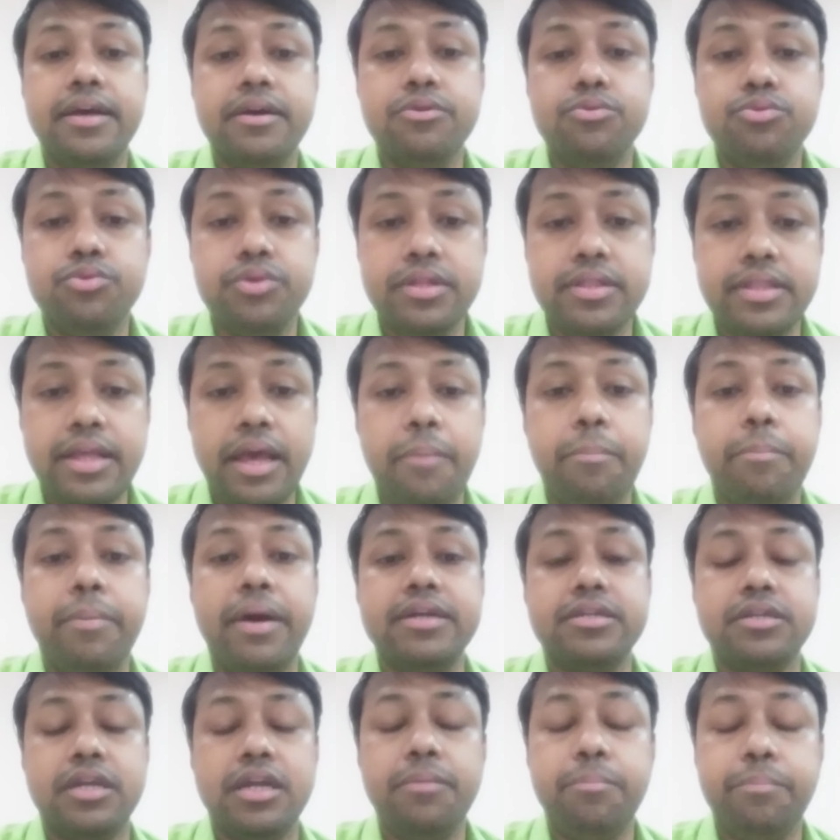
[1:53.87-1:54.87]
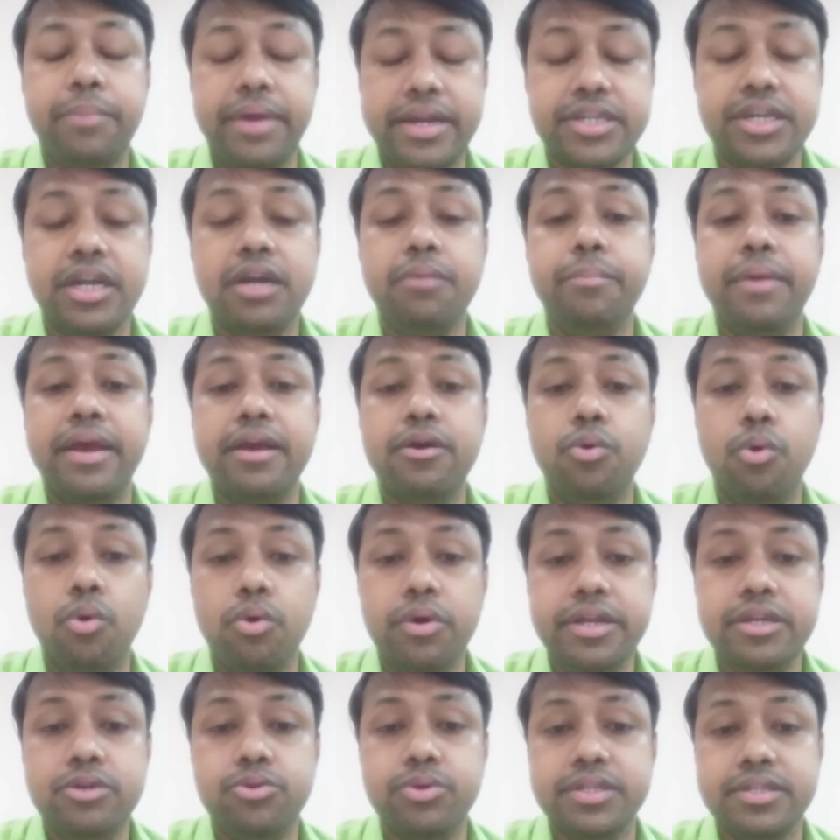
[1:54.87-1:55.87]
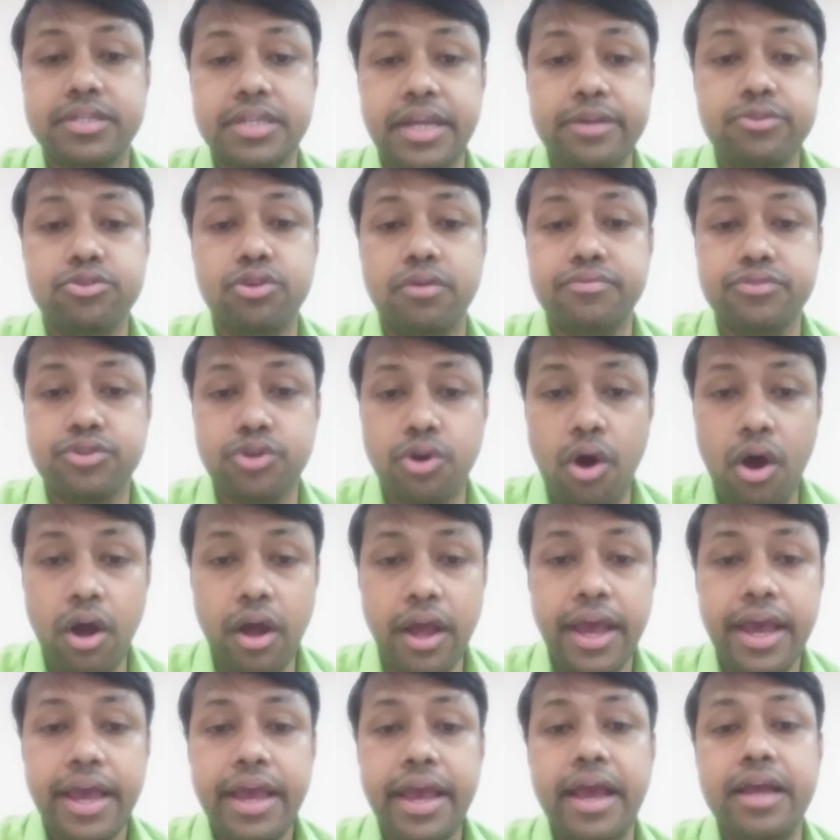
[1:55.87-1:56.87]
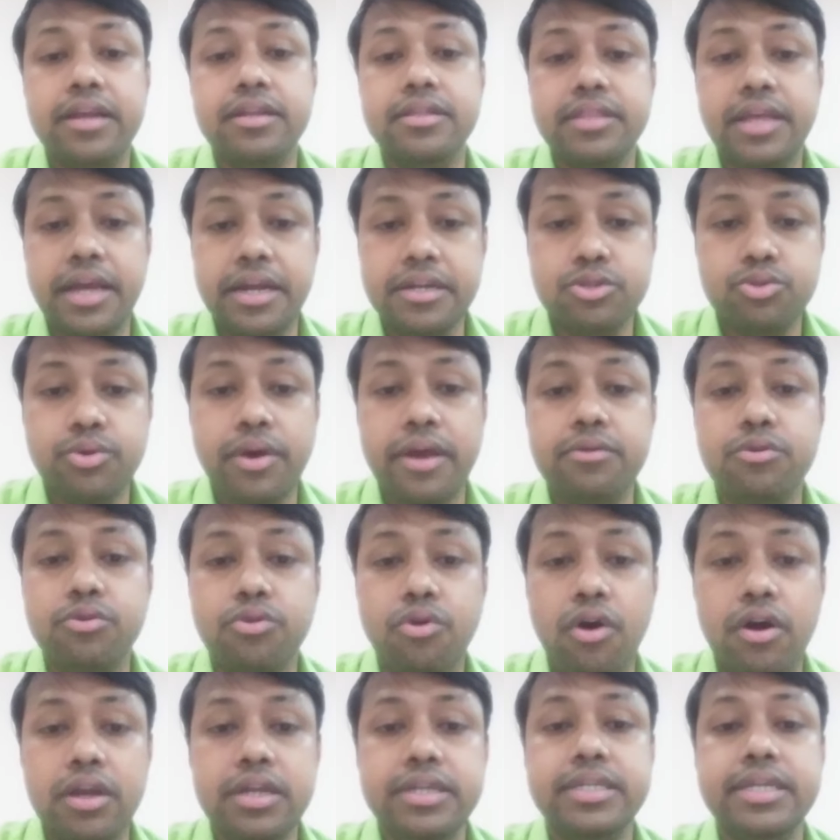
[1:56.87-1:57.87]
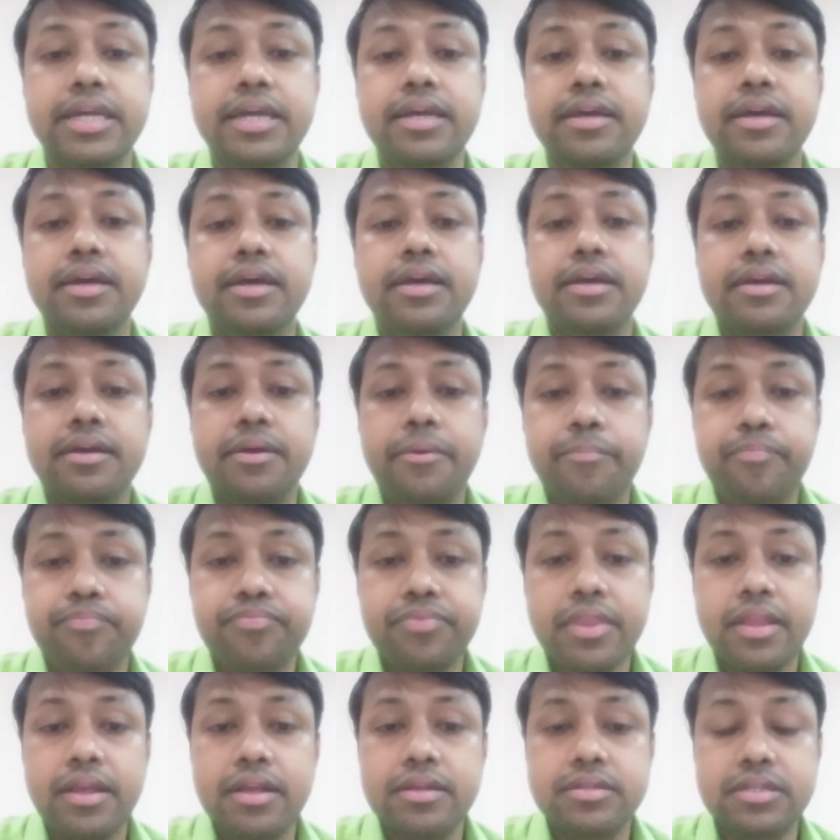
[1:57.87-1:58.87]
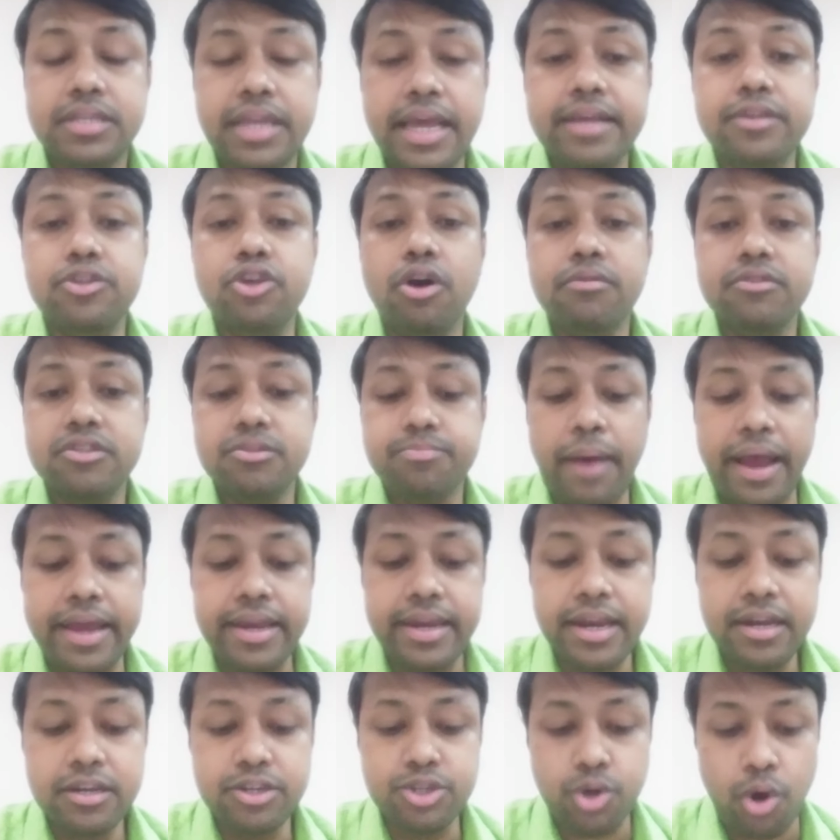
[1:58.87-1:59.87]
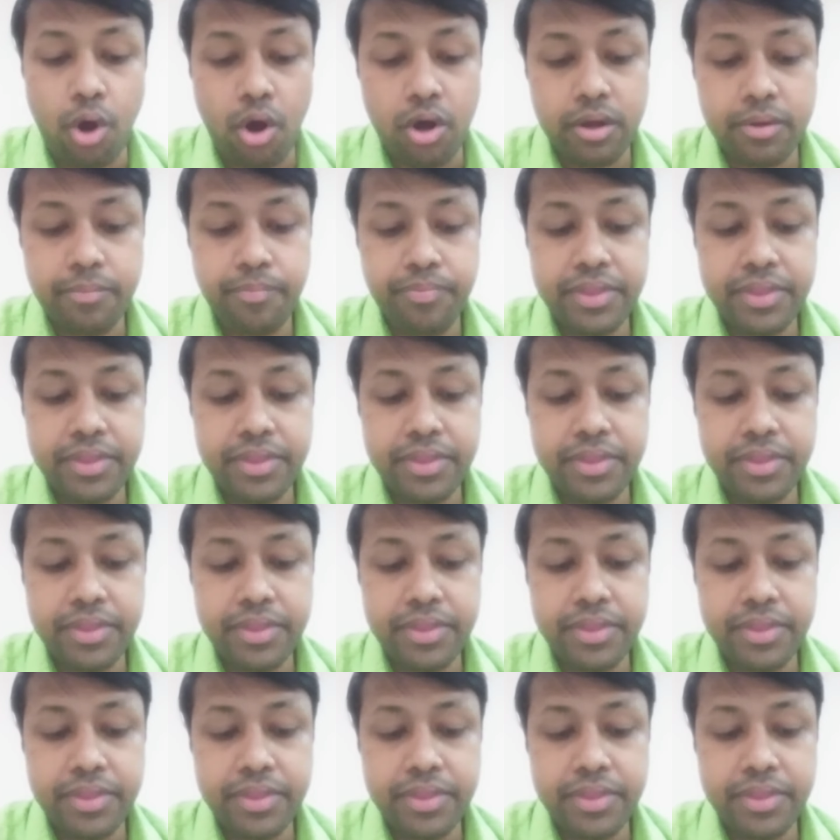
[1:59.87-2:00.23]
with a patient may go into a stage of shock, and that's why we call it a stage of spinal shock.